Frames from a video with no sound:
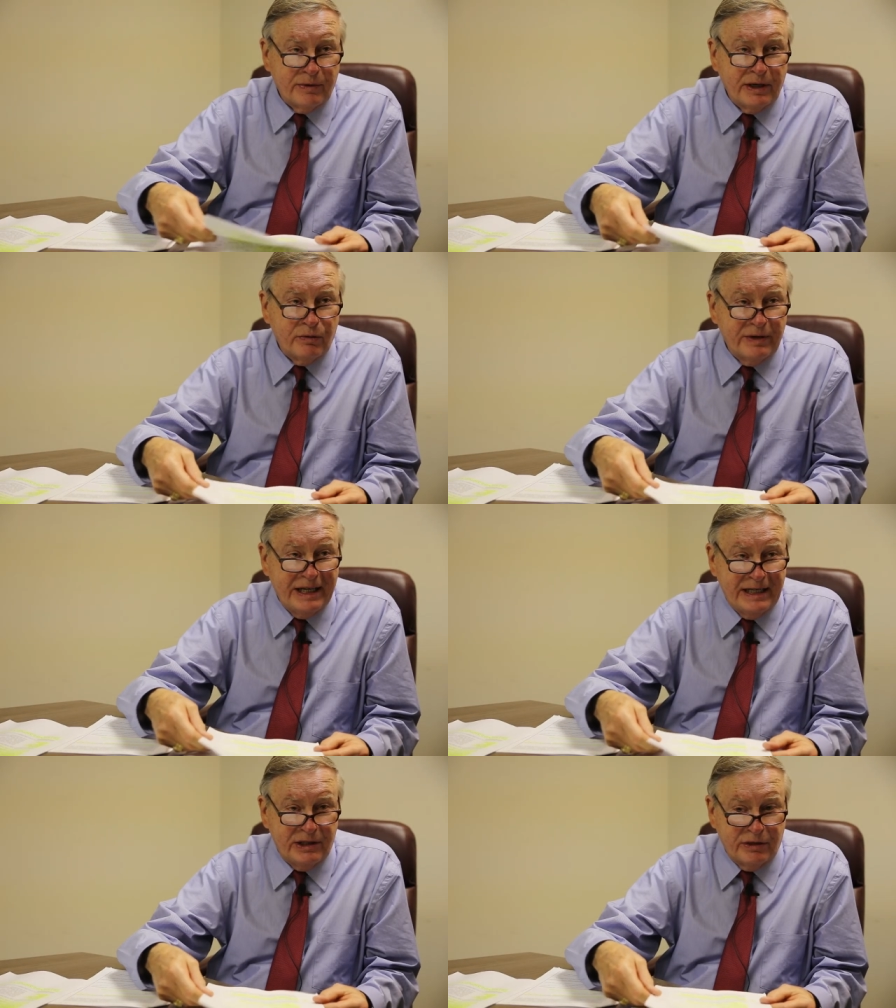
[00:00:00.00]
We don't
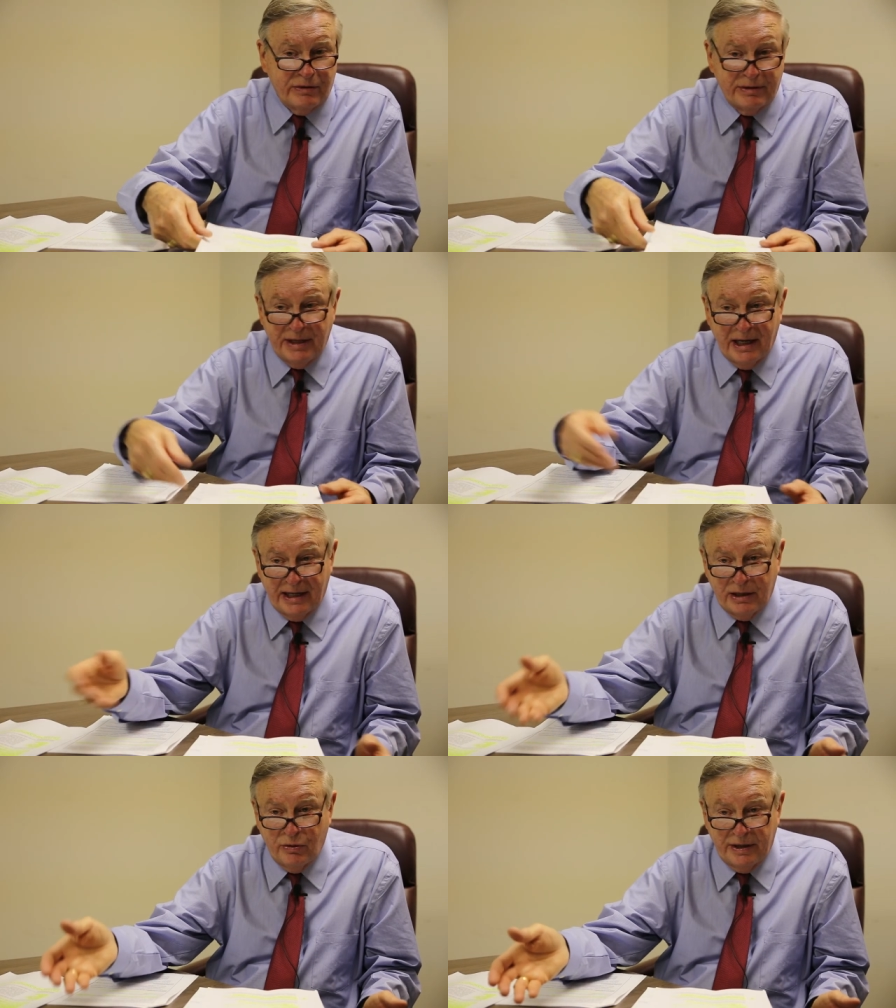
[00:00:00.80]
need to. It'd be
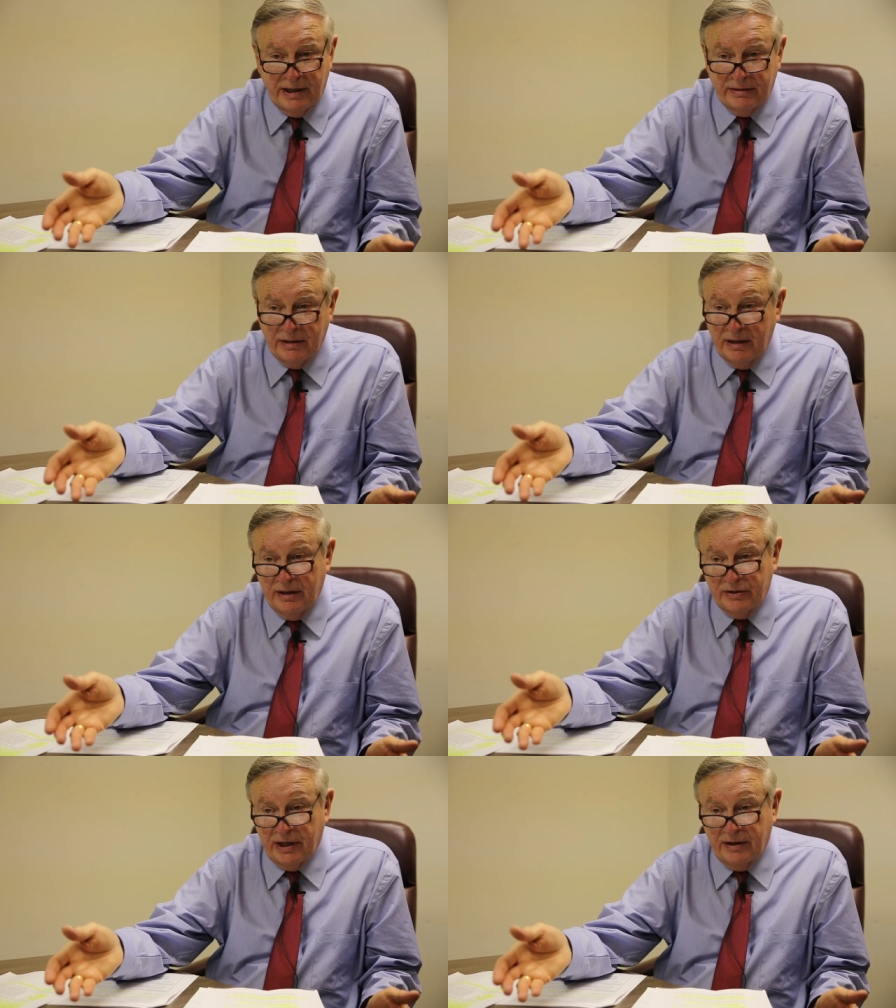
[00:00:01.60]
like going in
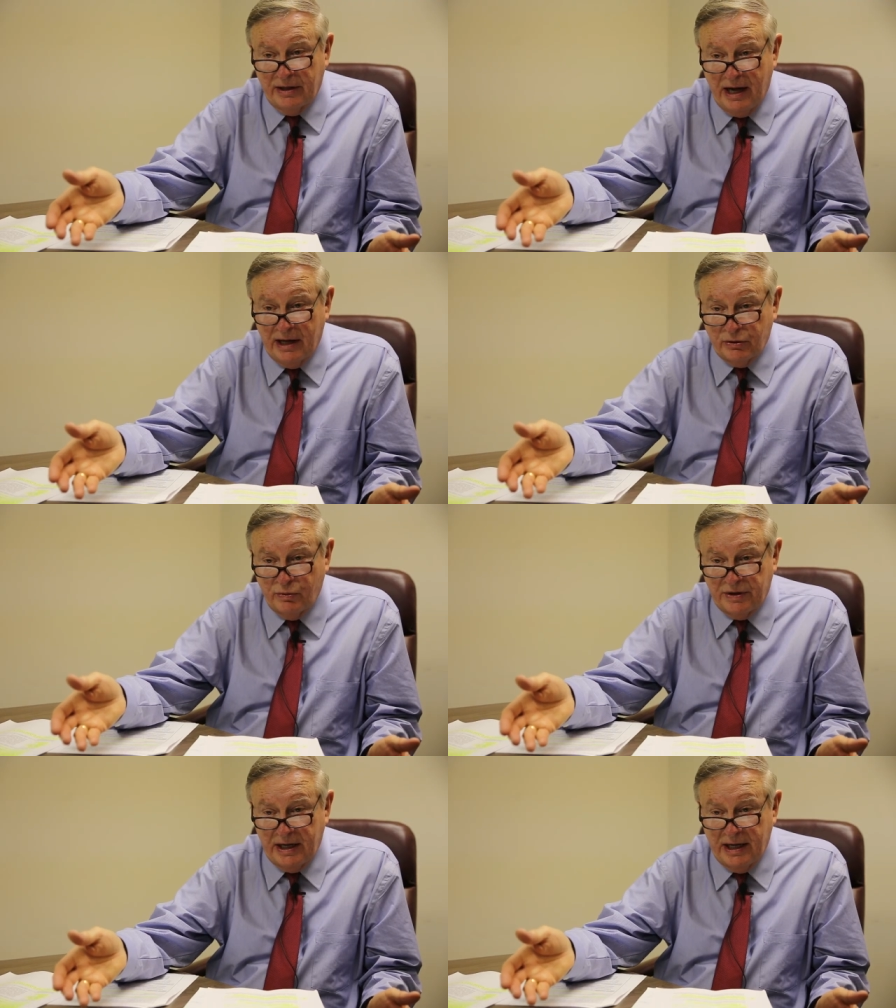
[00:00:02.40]
to see the doctor
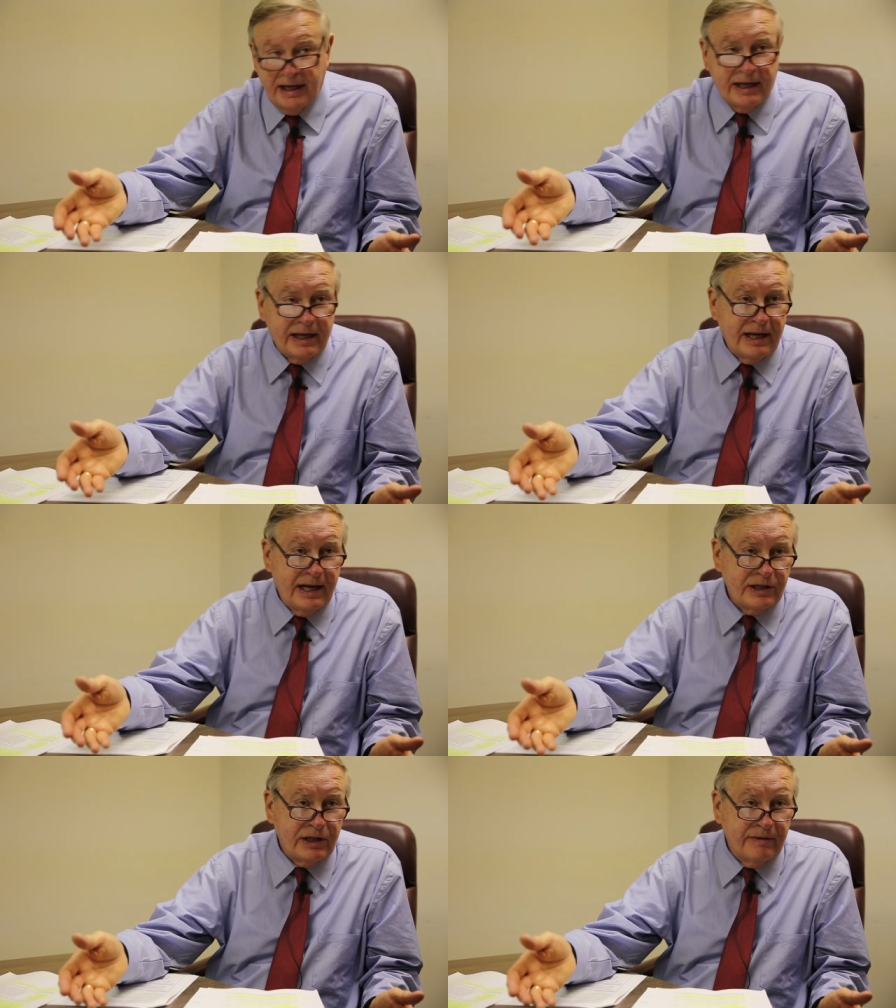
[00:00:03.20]
with a headache and
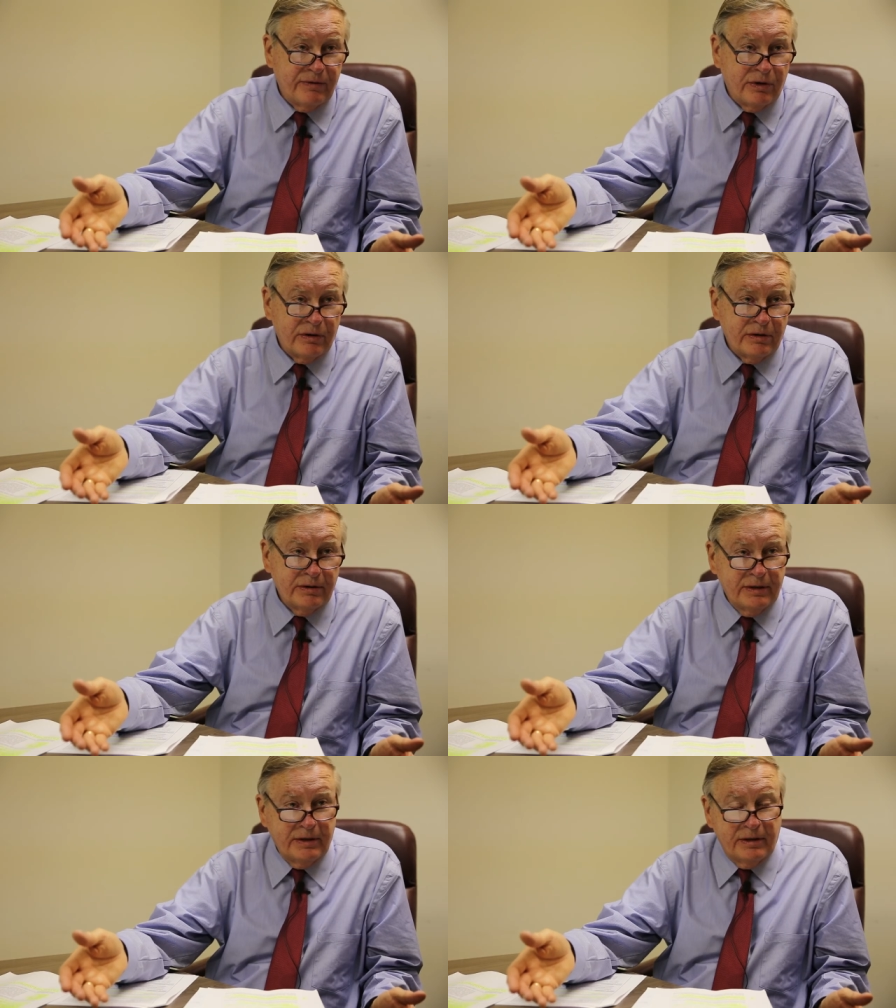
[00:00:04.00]
asking for
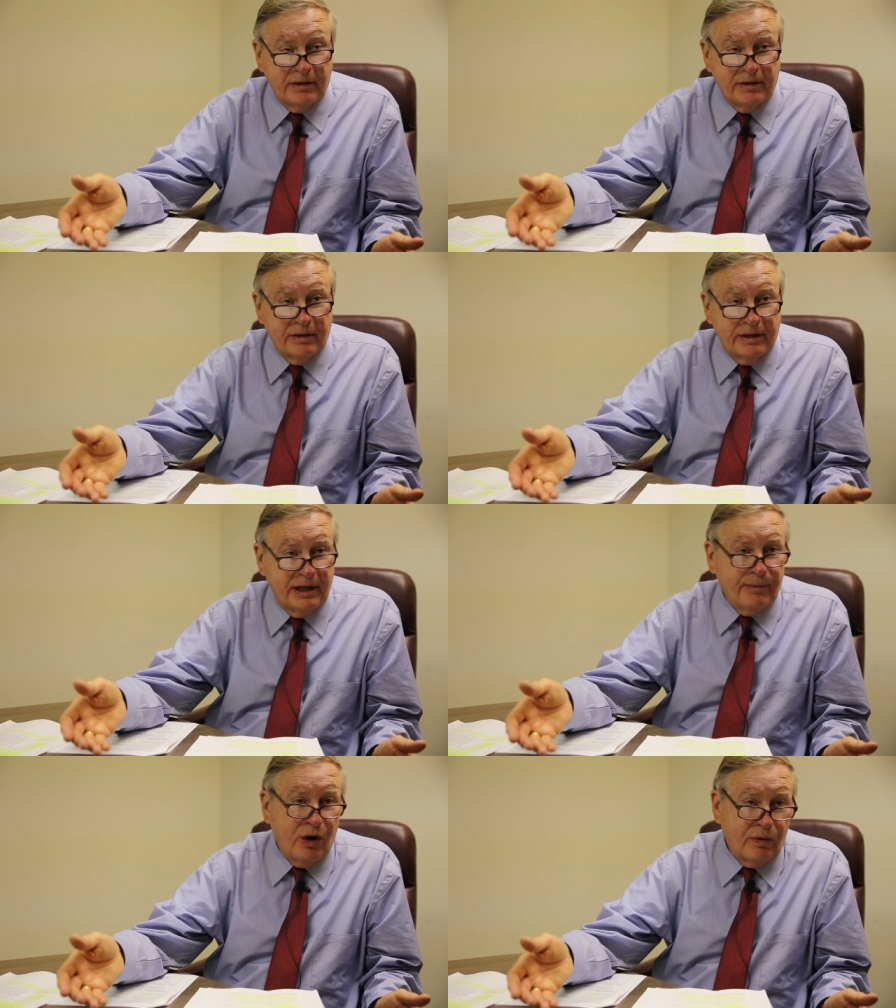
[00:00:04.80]
uh, an
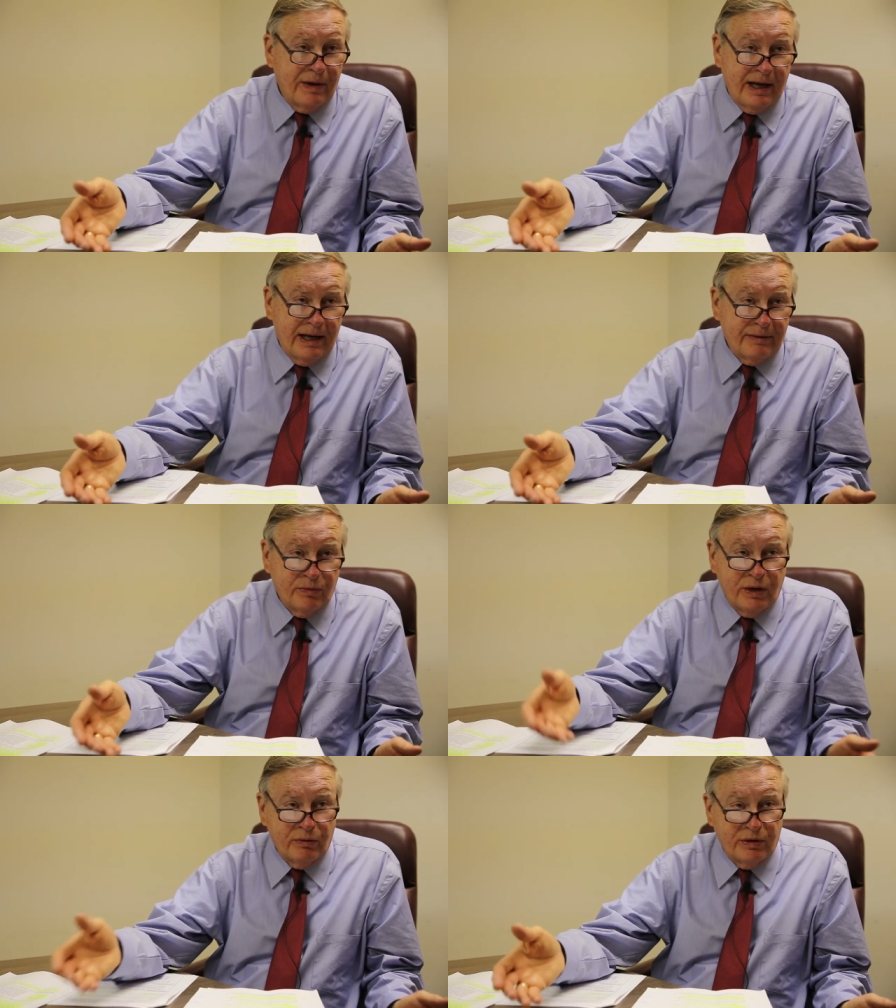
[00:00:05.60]
MRI.
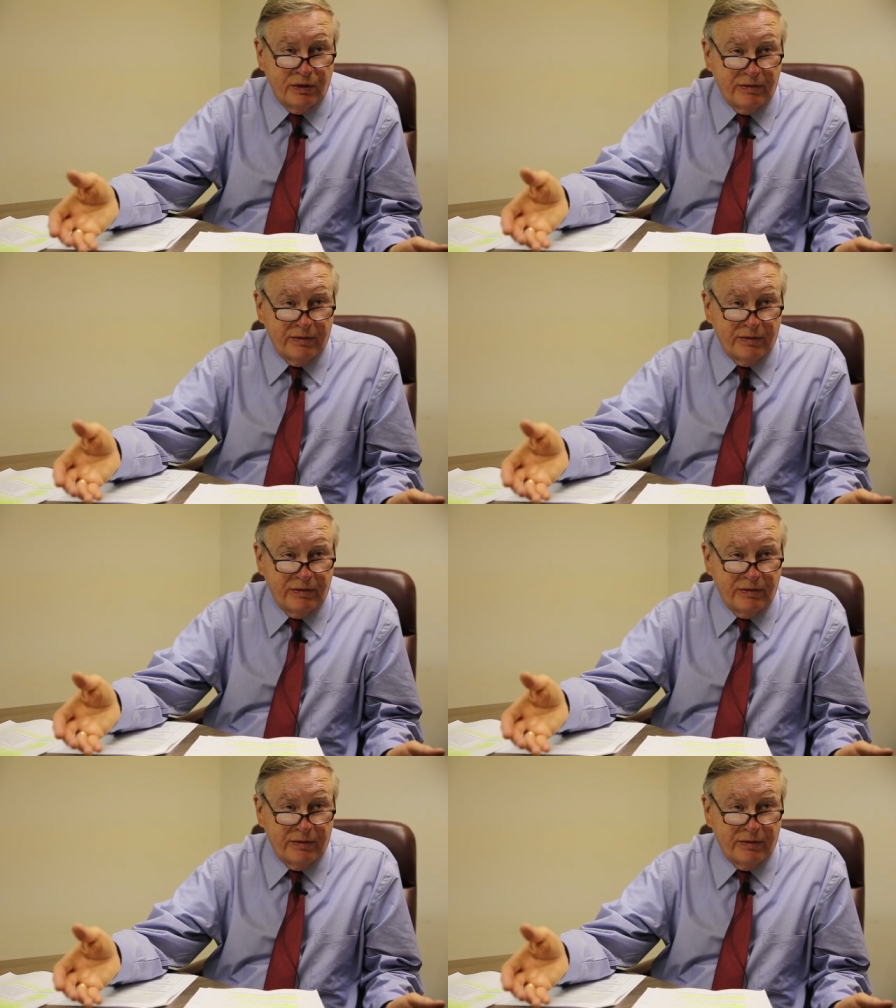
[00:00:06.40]
We don't do